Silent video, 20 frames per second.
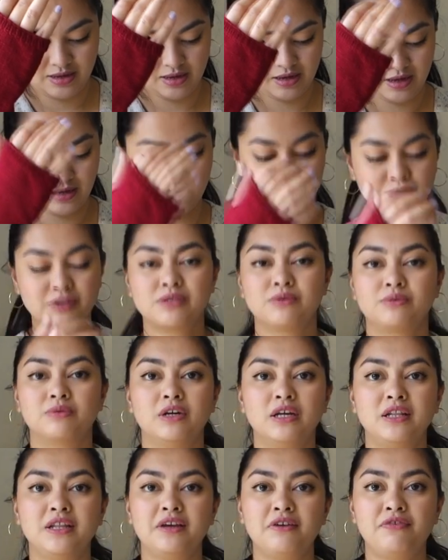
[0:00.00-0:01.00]
And it was a
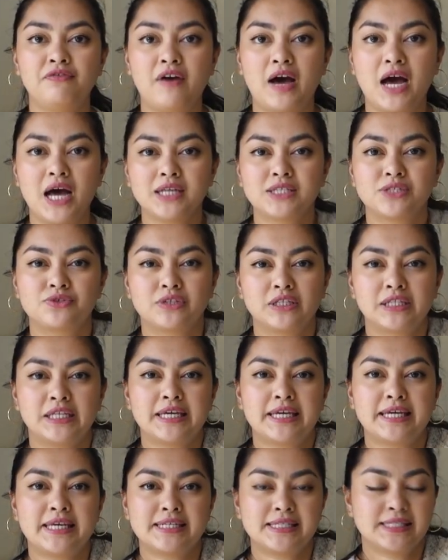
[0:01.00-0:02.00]
really fast, really
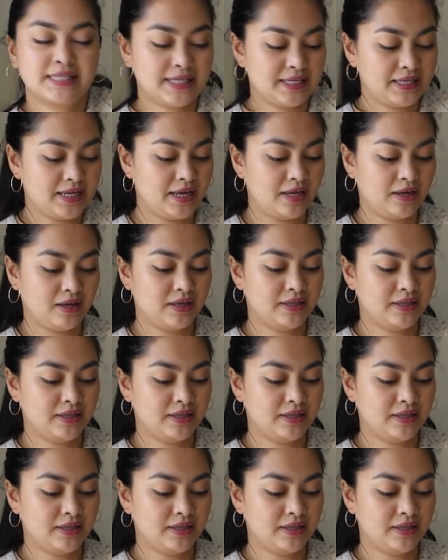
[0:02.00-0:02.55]
easy knit.